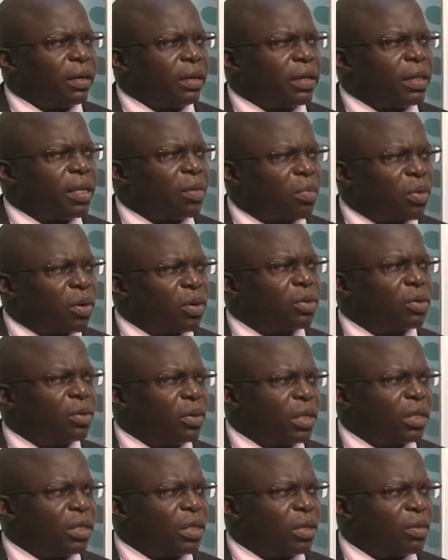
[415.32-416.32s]
The
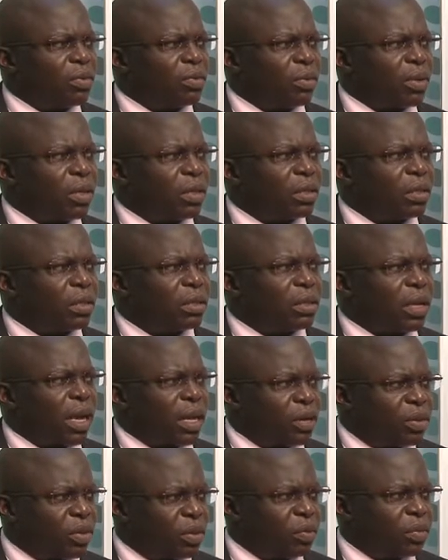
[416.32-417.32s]
protocol itself was
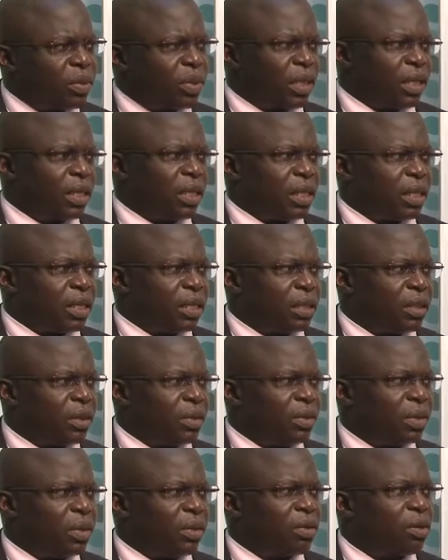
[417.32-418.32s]
adopted
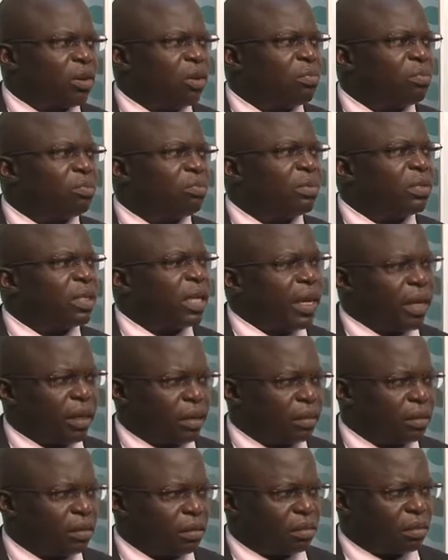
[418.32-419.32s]
during COP10
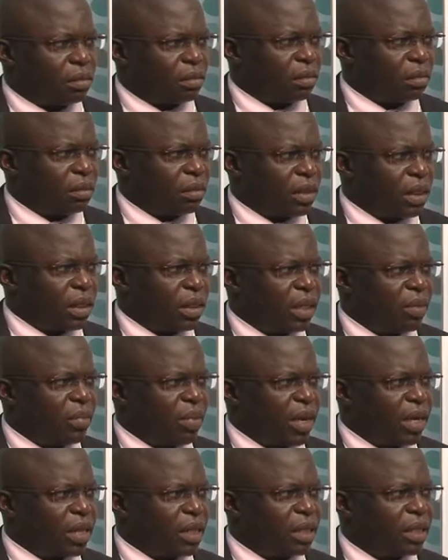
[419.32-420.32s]
in
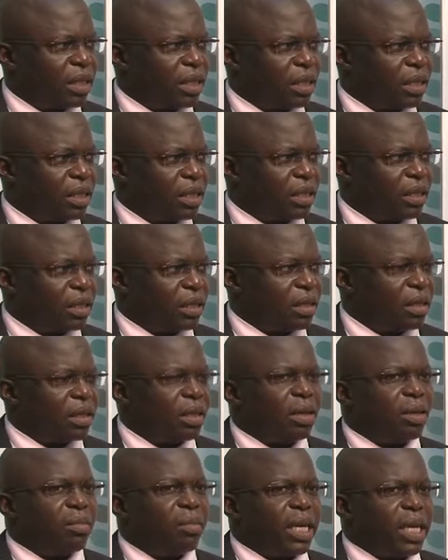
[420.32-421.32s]
Japan.
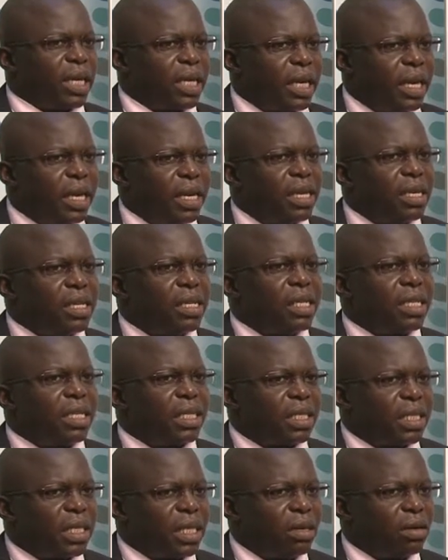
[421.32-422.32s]
But again,
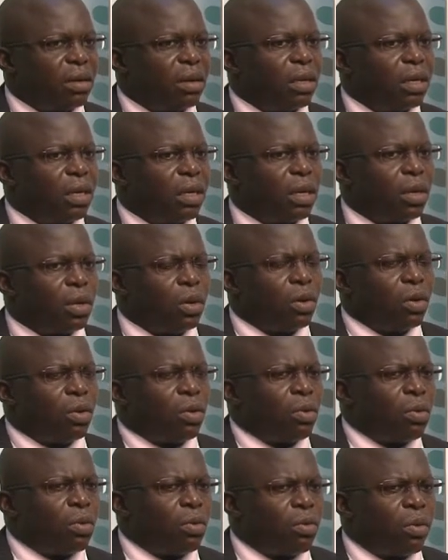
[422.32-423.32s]
still,
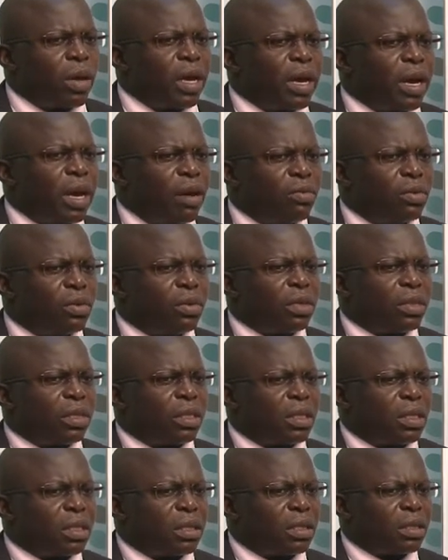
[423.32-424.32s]
we have
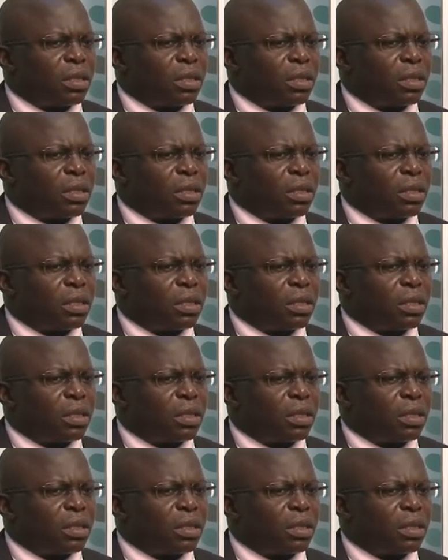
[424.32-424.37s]
got